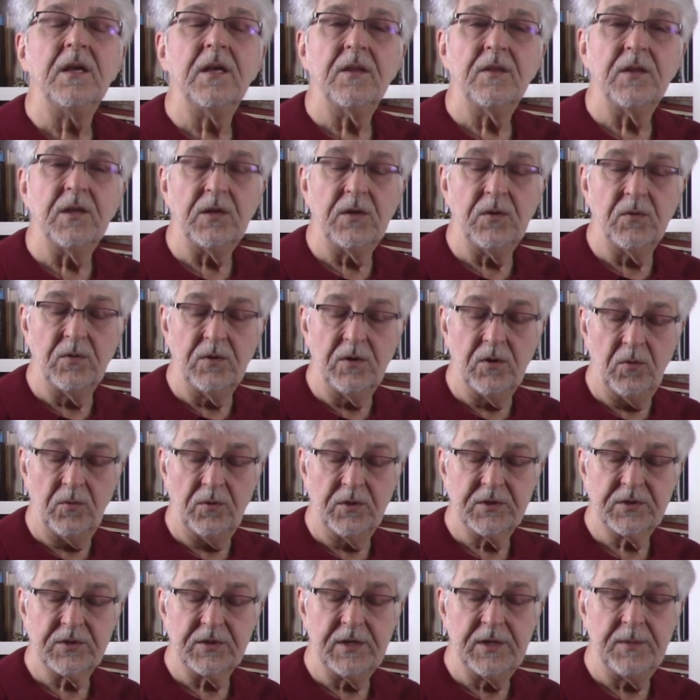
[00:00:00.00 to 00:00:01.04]
that you go
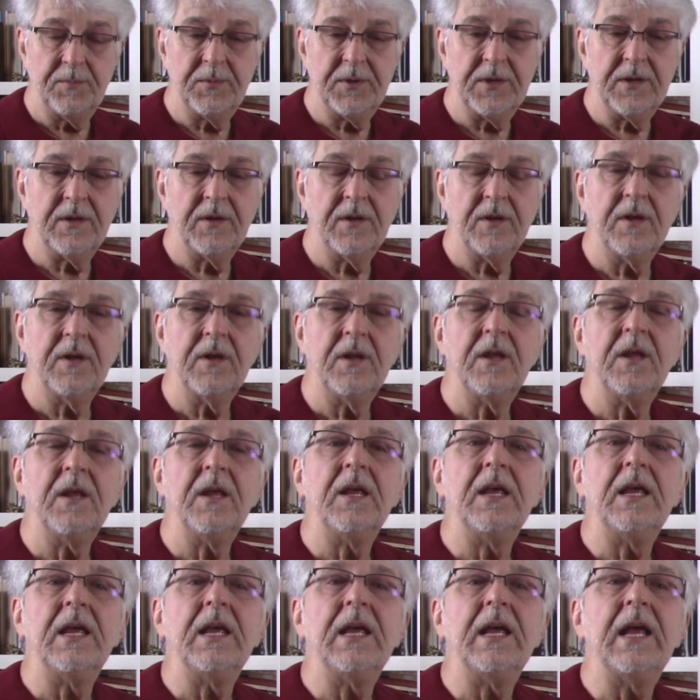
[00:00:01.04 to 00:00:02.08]
to sleep in,
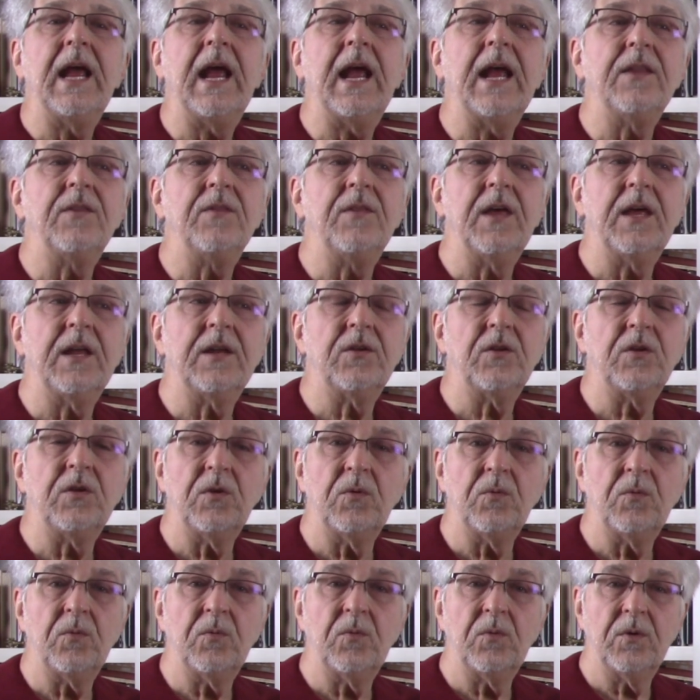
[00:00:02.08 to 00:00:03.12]
and that
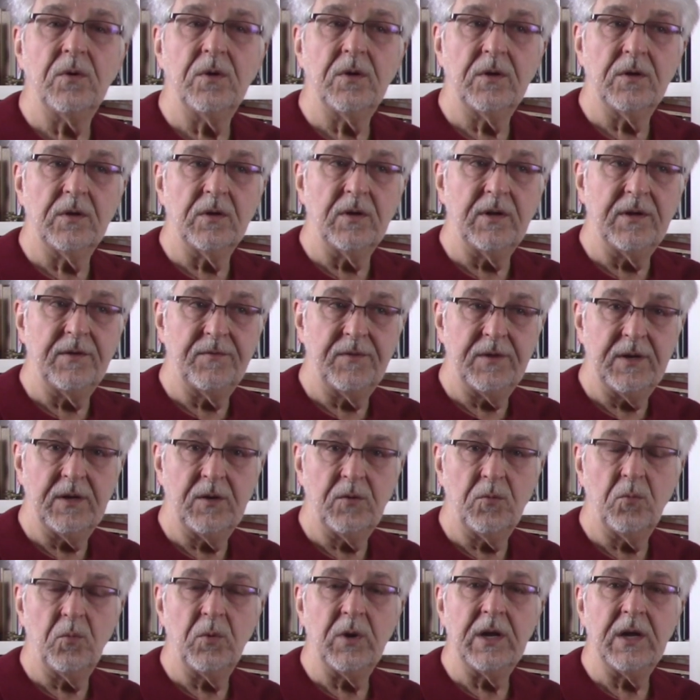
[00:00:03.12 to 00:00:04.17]
you live
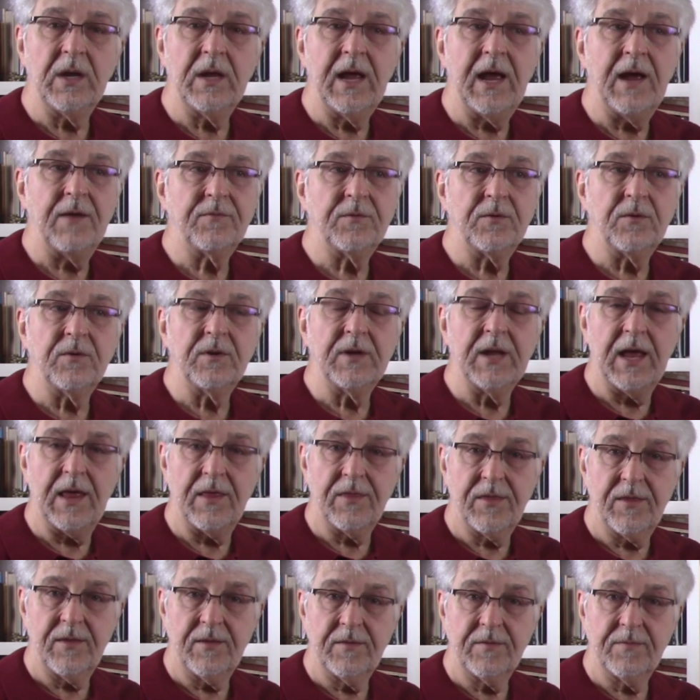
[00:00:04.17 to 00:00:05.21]
in after
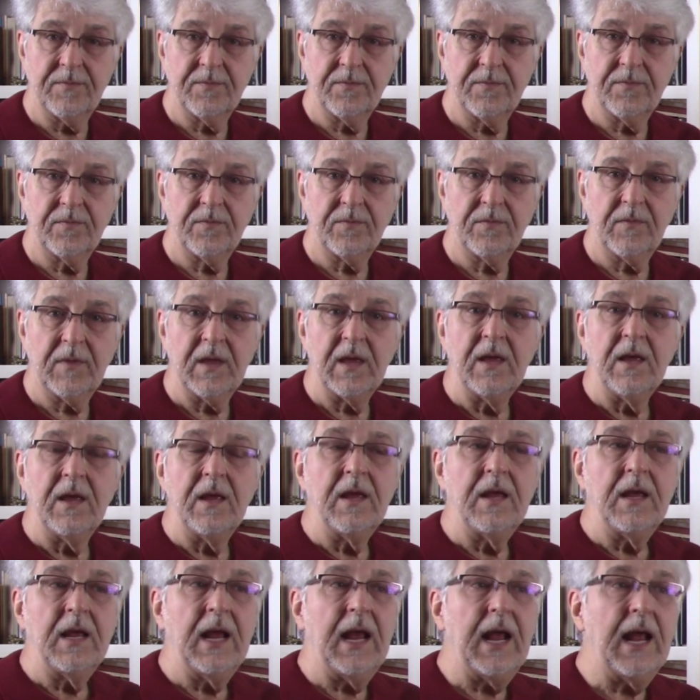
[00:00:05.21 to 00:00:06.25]
death
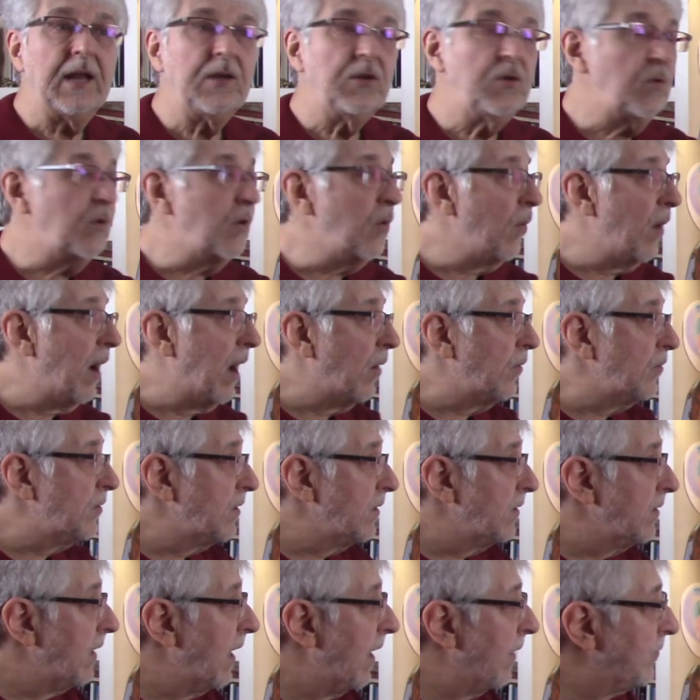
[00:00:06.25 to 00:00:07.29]
and you go
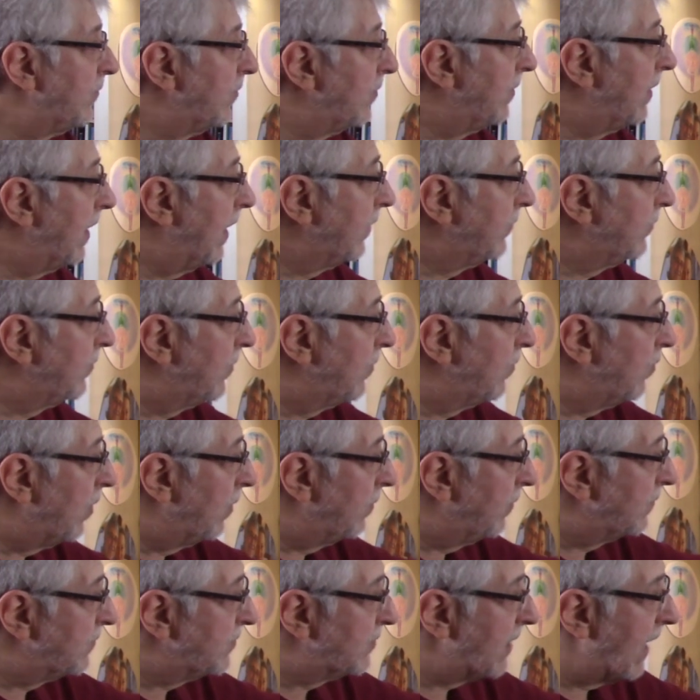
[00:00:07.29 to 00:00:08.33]
out after death to the
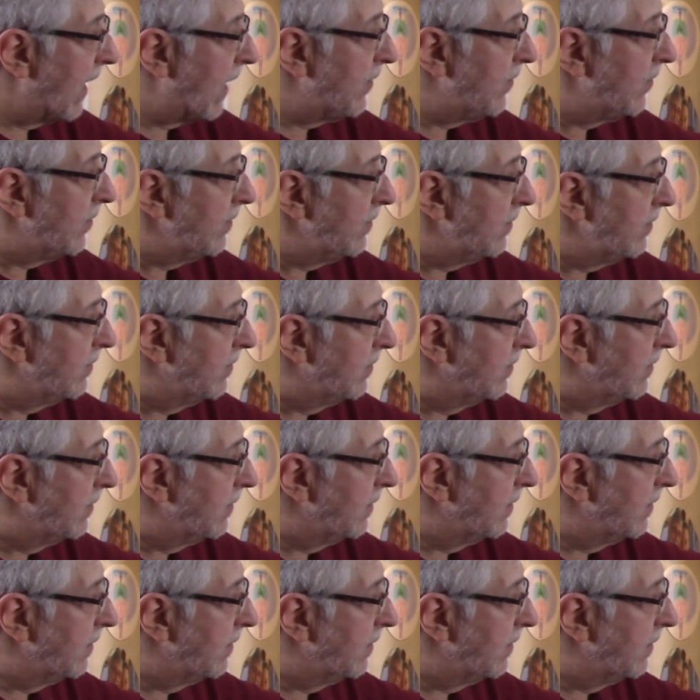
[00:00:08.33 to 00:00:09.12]
realm of Saturn